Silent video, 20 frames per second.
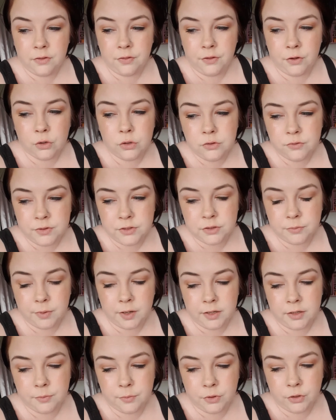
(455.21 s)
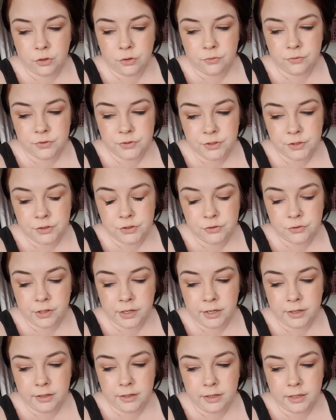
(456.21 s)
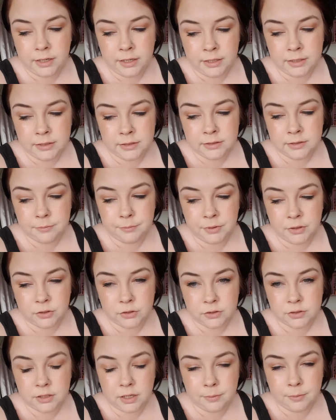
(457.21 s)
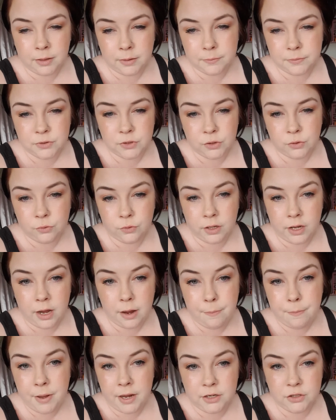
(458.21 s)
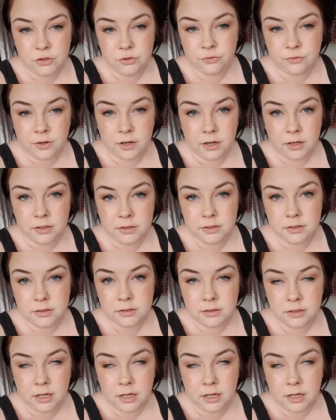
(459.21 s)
The only reason why I didn't want to go for surgery is because I'm absolutely petrified.